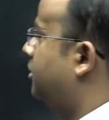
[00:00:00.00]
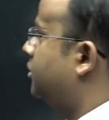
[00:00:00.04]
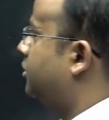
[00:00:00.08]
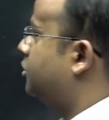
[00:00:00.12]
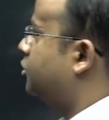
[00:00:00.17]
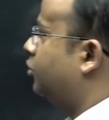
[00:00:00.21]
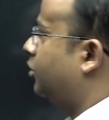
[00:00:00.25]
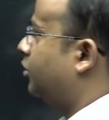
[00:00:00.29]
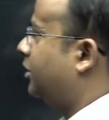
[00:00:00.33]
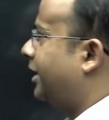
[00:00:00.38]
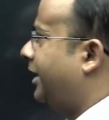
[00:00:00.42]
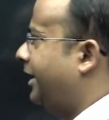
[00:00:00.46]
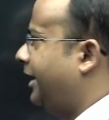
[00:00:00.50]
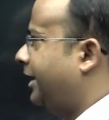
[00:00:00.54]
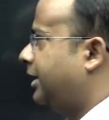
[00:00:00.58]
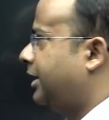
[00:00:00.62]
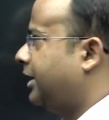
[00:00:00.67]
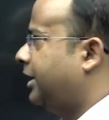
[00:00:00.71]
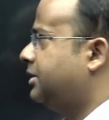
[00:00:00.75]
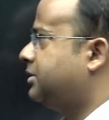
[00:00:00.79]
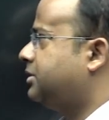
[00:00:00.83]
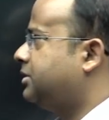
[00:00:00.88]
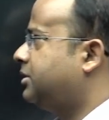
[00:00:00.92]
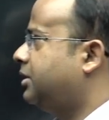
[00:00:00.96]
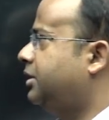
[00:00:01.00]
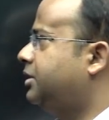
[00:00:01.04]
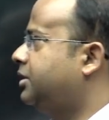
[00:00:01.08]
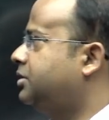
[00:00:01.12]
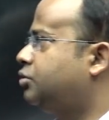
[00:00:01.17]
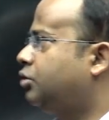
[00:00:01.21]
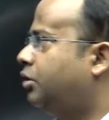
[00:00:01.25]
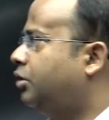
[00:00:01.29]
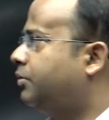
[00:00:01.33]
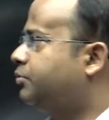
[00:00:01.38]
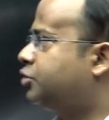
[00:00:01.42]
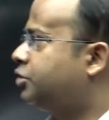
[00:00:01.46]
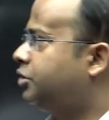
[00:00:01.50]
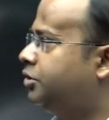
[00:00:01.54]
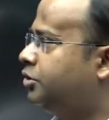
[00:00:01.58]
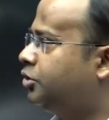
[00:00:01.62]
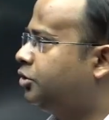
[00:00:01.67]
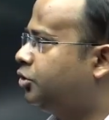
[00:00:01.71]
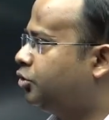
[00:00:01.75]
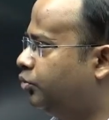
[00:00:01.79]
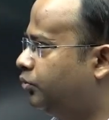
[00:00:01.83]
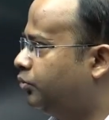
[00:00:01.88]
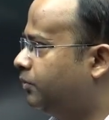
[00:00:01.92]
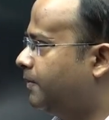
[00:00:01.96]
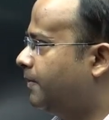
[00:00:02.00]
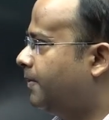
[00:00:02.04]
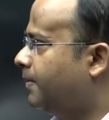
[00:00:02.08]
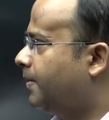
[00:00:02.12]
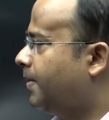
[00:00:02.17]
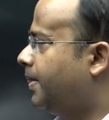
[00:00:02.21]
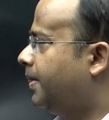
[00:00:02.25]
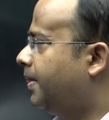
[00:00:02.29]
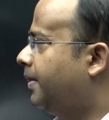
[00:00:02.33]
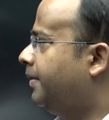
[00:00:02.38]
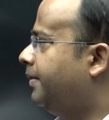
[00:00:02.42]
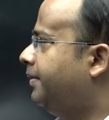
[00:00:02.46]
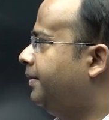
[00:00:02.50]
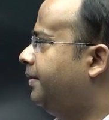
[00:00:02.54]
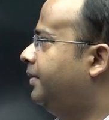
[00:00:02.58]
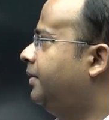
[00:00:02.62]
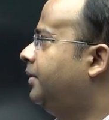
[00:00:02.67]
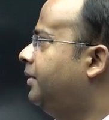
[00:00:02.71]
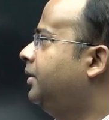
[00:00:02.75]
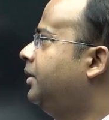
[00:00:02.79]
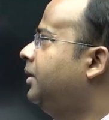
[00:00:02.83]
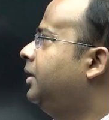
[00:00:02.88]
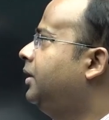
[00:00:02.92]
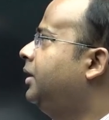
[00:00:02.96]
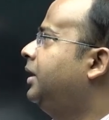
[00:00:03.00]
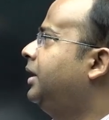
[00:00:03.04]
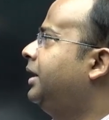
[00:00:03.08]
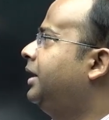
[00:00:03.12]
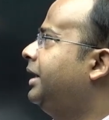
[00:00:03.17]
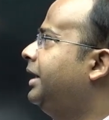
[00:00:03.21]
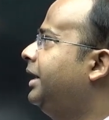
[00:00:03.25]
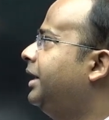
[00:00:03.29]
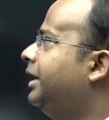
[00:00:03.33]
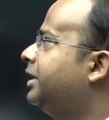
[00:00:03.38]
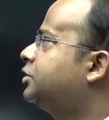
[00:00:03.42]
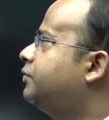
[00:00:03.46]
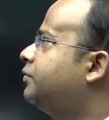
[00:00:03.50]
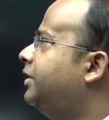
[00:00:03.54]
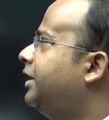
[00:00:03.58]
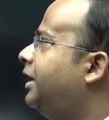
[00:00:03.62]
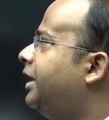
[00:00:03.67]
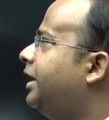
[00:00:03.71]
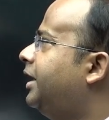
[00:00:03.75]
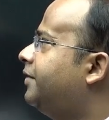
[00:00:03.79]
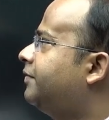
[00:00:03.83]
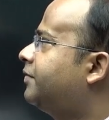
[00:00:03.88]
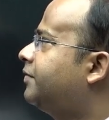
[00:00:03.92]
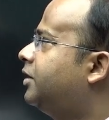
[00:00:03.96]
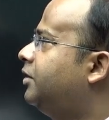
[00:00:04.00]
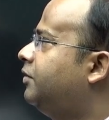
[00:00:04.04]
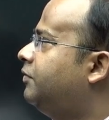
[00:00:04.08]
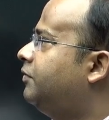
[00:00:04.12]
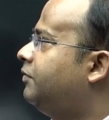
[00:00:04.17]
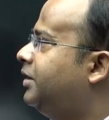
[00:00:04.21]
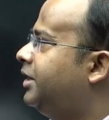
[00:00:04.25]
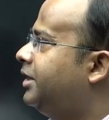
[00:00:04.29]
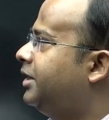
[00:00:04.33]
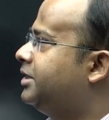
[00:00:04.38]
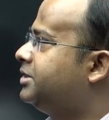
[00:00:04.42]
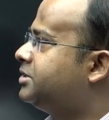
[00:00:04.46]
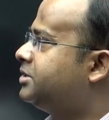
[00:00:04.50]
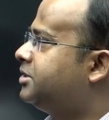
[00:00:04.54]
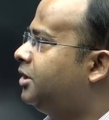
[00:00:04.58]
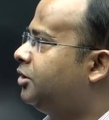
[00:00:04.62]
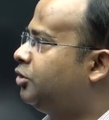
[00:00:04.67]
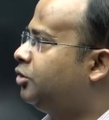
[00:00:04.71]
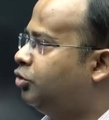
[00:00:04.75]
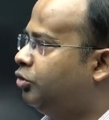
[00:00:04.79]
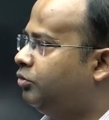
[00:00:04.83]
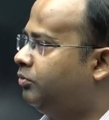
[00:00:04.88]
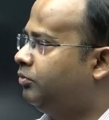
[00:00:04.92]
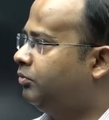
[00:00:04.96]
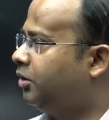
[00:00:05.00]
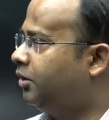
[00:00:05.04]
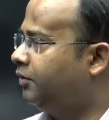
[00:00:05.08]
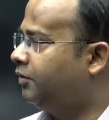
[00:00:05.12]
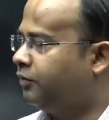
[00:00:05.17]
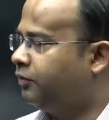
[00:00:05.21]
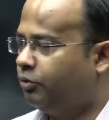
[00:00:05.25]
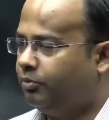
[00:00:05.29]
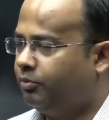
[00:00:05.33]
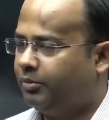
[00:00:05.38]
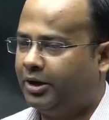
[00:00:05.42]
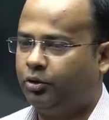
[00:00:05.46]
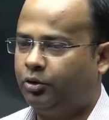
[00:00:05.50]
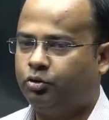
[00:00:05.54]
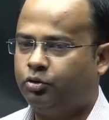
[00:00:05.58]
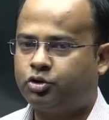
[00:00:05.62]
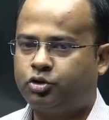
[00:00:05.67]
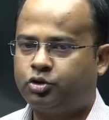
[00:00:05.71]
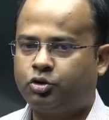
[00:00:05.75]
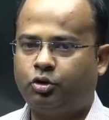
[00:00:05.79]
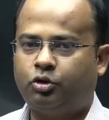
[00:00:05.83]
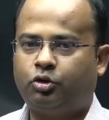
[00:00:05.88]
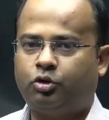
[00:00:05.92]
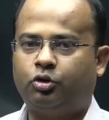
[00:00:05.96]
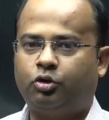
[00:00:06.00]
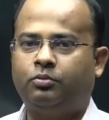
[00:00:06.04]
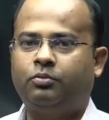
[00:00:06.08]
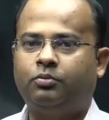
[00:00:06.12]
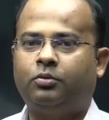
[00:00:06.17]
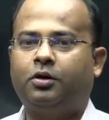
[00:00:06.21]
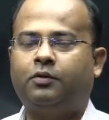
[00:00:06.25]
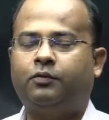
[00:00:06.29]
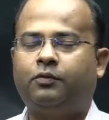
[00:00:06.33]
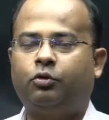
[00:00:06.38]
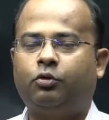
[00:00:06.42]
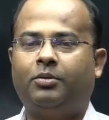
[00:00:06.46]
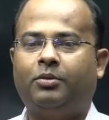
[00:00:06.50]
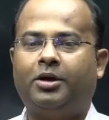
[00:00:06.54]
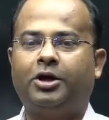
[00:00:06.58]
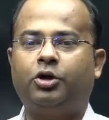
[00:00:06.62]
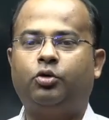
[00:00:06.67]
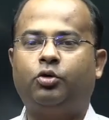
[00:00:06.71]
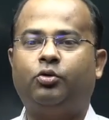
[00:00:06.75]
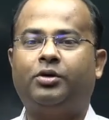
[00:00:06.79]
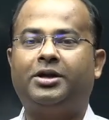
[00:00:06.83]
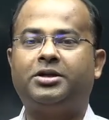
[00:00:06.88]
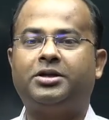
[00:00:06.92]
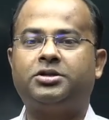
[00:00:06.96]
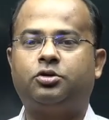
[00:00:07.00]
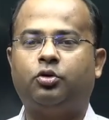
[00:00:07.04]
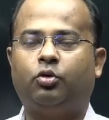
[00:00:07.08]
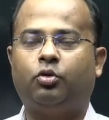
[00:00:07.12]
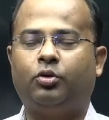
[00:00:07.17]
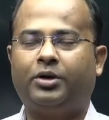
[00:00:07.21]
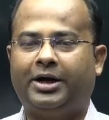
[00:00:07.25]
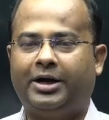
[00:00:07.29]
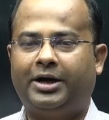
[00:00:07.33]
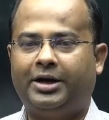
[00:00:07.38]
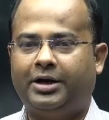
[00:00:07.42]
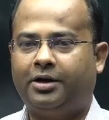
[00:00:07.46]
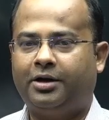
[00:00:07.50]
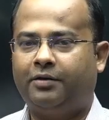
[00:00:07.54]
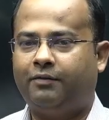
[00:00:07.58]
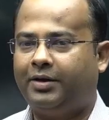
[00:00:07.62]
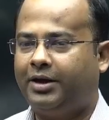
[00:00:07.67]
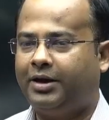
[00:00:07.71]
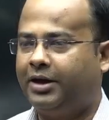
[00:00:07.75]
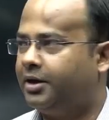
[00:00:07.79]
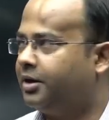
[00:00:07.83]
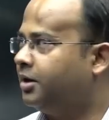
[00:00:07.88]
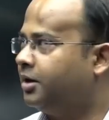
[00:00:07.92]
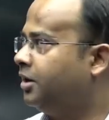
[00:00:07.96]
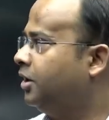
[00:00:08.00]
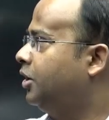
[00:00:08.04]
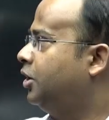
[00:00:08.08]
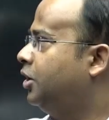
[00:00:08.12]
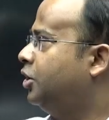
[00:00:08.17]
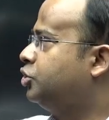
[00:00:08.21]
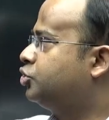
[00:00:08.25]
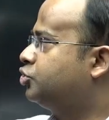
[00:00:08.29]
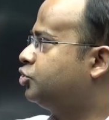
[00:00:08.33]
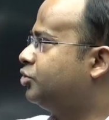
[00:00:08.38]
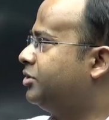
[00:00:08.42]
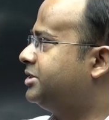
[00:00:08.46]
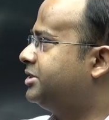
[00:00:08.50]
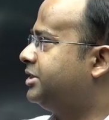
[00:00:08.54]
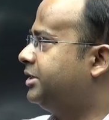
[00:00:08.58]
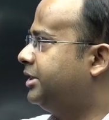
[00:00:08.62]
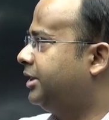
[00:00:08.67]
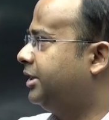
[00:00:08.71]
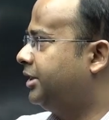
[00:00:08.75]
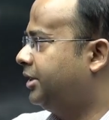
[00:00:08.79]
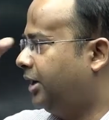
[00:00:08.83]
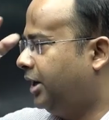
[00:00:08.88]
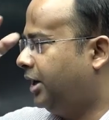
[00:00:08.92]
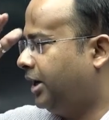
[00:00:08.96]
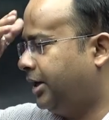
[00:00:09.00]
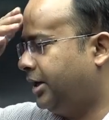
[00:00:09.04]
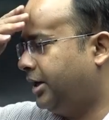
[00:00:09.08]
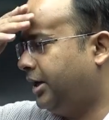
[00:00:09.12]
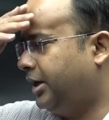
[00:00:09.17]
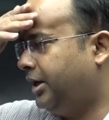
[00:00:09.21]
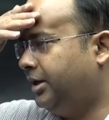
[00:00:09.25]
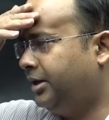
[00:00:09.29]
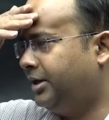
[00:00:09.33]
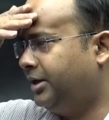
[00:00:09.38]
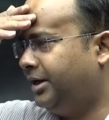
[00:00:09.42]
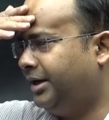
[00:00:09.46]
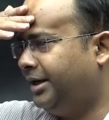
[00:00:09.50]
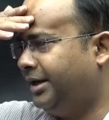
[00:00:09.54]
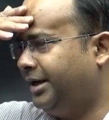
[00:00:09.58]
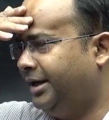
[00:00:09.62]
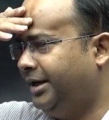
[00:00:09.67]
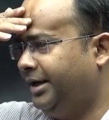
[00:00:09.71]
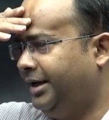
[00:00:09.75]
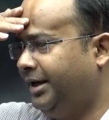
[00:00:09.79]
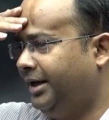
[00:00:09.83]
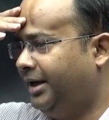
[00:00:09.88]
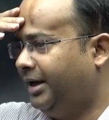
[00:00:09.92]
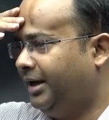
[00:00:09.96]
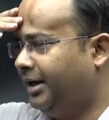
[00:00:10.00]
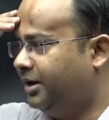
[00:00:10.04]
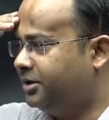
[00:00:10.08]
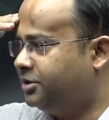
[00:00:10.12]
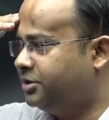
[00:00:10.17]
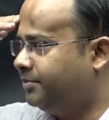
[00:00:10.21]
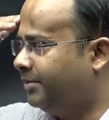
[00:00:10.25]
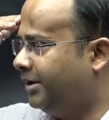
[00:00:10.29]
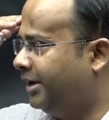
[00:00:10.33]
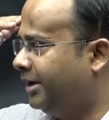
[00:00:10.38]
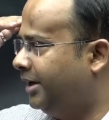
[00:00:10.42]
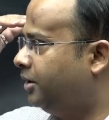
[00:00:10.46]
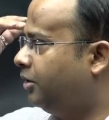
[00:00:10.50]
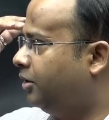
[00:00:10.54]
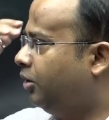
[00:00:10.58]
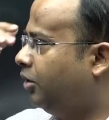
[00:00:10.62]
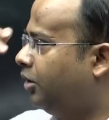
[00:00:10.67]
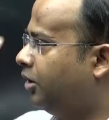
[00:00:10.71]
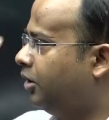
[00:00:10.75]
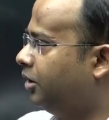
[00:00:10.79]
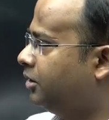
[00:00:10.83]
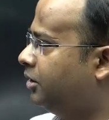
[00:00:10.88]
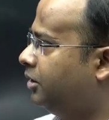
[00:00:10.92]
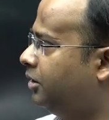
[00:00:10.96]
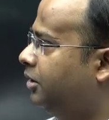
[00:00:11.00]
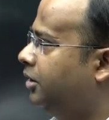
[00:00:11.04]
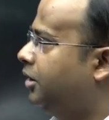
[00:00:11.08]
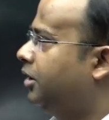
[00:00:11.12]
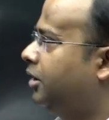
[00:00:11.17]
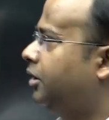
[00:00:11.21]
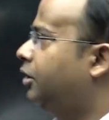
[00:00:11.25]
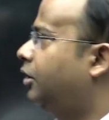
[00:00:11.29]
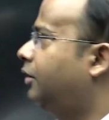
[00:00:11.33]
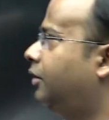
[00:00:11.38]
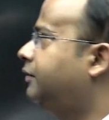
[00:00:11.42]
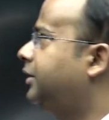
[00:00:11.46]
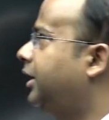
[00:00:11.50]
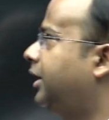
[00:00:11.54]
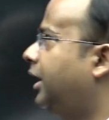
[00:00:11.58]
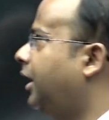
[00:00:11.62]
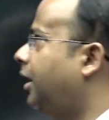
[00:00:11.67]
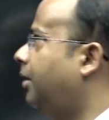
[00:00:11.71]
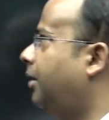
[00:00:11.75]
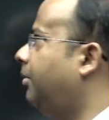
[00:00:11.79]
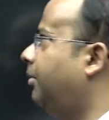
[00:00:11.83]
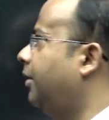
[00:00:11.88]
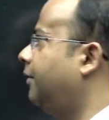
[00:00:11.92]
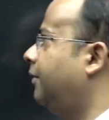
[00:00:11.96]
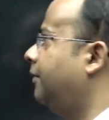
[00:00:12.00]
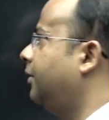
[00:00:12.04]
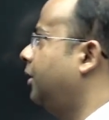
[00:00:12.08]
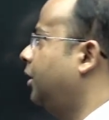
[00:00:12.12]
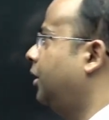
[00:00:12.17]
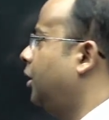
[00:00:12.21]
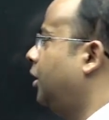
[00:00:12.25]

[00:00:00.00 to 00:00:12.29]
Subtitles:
So correct answer is option 2. Next we have ki where is the tomb of Humayun? So tomb of Humayun, it is located where? So is it in Agra, Delhi, Ajmer or none of the above?